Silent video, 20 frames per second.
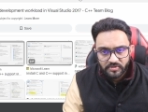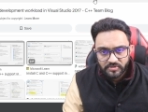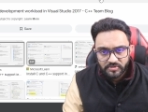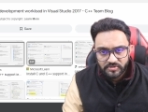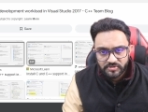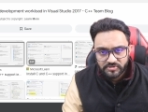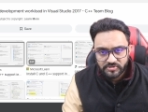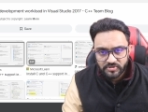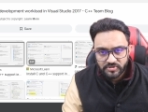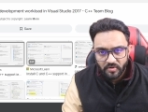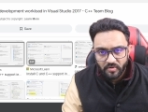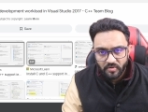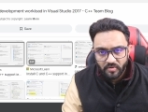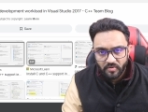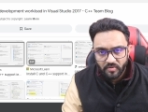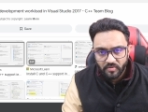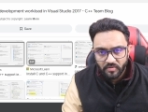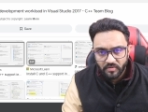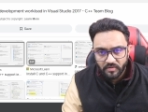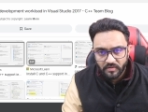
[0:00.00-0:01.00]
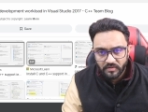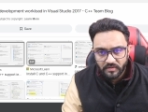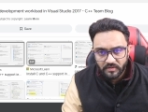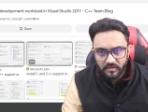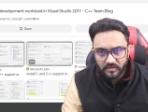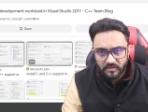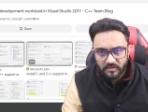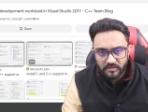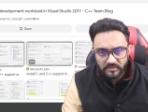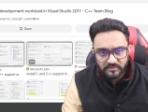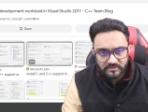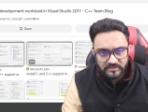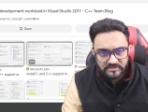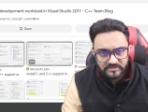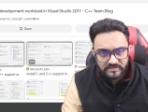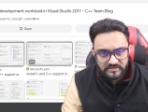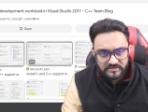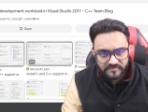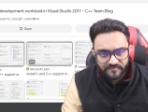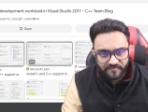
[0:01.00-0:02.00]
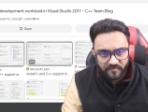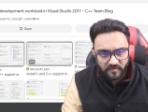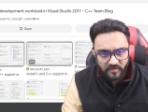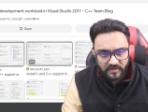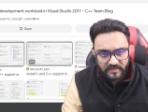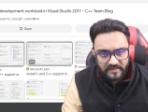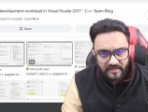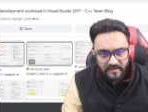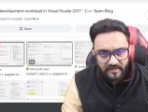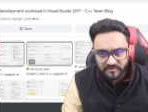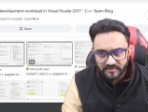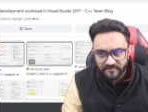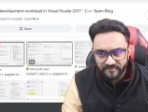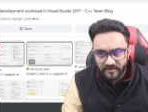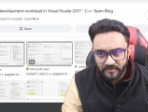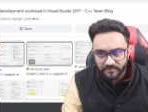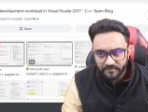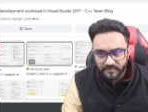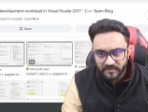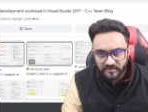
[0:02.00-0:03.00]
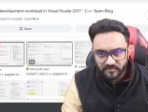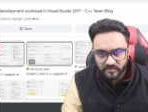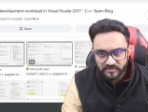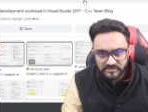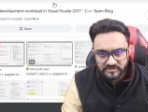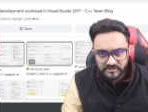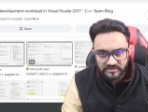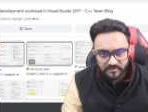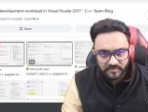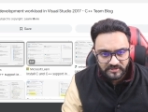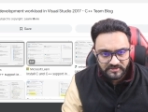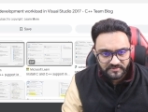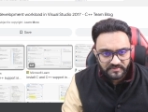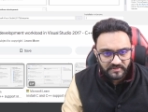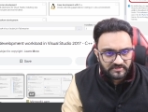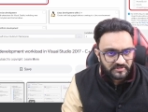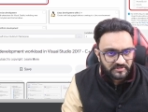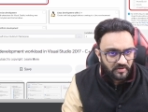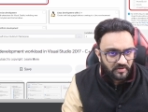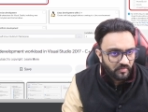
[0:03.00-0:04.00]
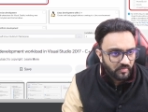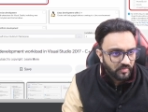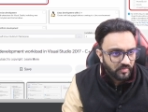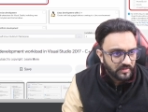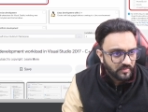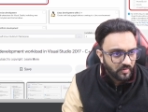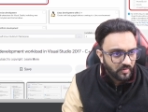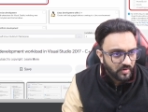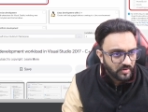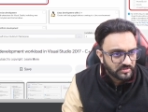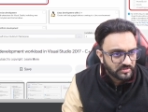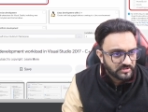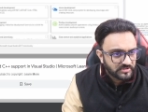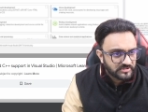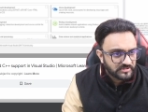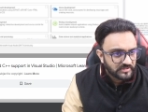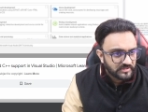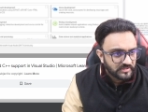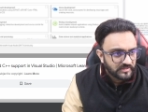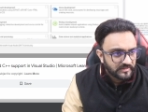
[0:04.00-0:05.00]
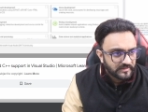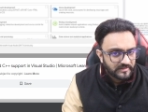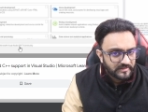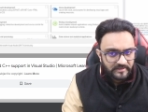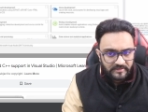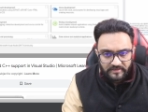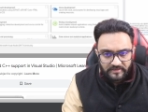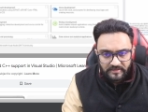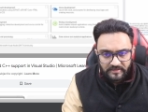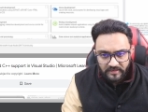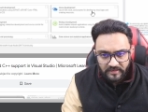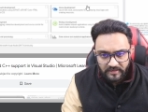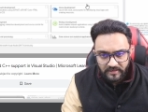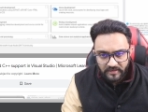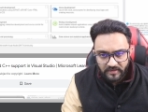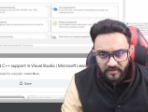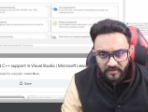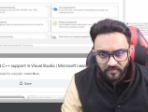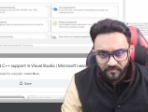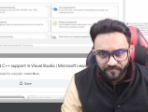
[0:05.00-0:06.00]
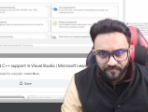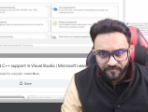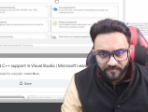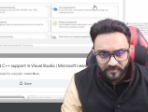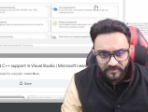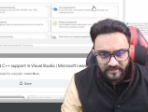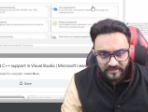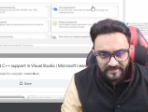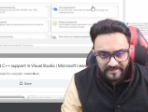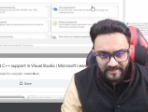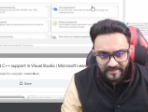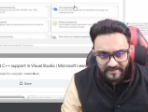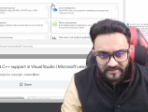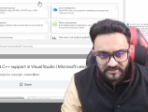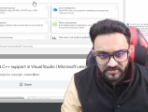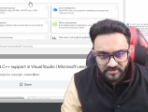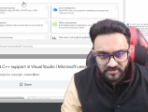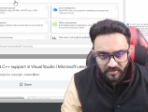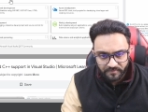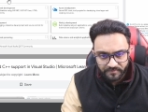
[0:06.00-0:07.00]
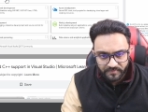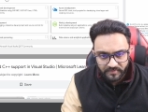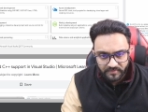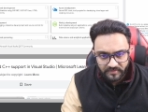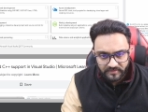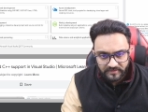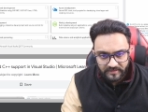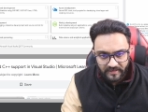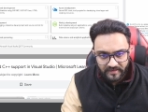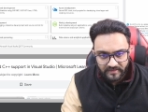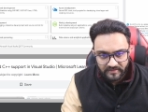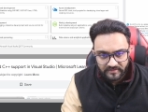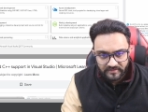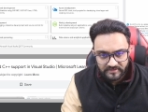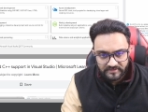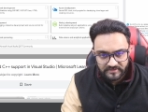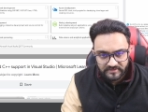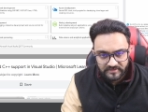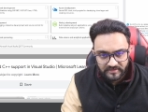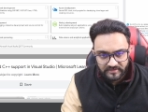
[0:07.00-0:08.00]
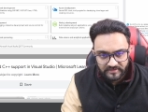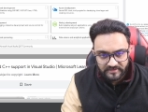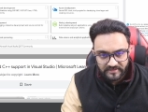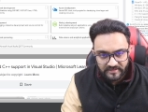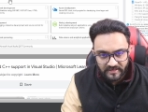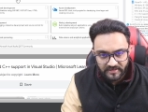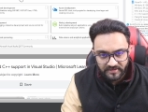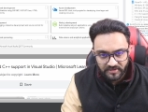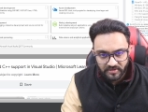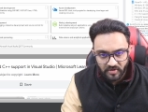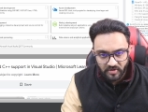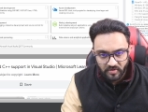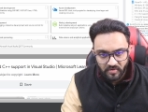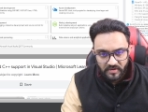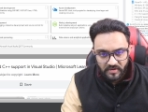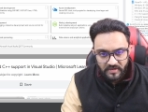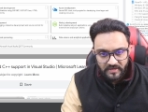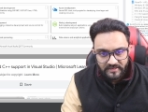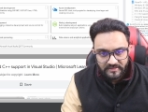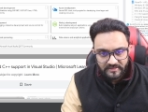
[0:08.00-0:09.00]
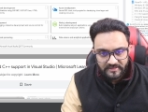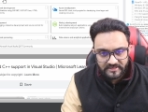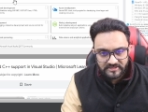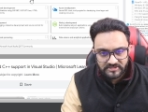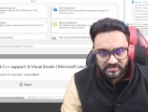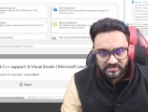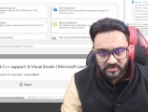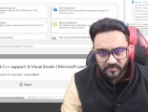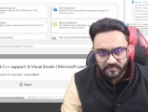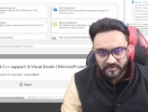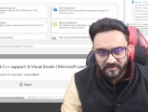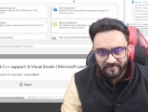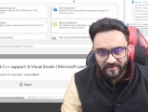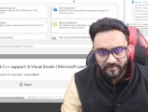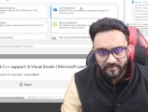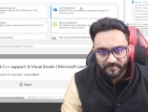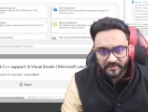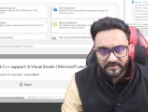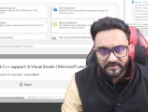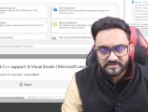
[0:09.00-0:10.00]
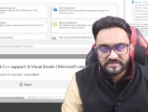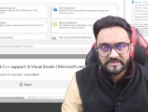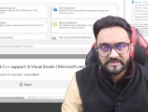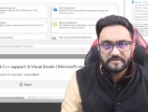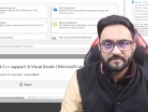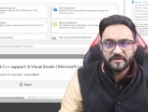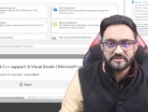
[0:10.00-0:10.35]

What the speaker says: So this is for game development with C++. No, we want for the desktop. Yeah, there you go. Desktop development C++.